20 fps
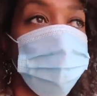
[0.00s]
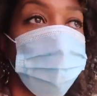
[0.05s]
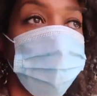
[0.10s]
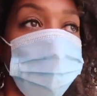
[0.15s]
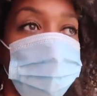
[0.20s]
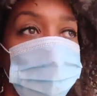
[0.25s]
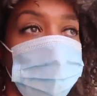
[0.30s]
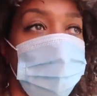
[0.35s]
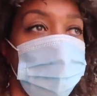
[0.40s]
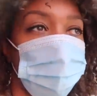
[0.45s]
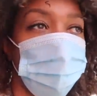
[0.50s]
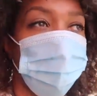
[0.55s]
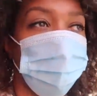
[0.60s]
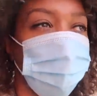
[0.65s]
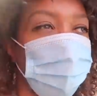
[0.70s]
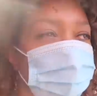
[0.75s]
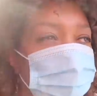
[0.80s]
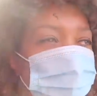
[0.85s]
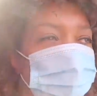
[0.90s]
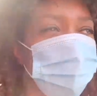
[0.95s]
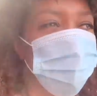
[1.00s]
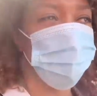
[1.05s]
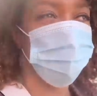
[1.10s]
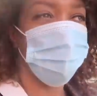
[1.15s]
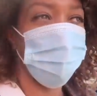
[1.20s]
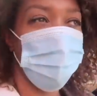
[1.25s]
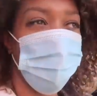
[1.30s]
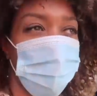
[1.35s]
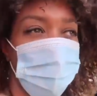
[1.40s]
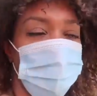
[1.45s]
something that I got like last
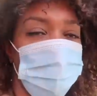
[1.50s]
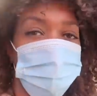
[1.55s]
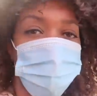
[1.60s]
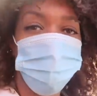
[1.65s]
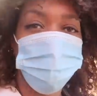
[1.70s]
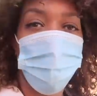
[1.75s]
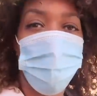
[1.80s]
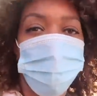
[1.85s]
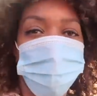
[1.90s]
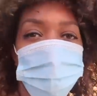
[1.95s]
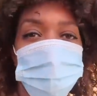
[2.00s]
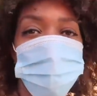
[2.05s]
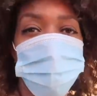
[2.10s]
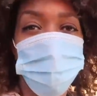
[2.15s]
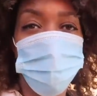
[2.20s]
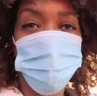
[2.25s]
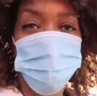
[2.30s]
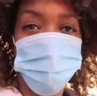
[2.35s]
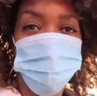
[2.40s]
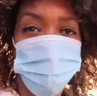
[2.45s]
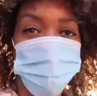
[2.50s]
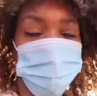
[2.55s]
year as part of a suit,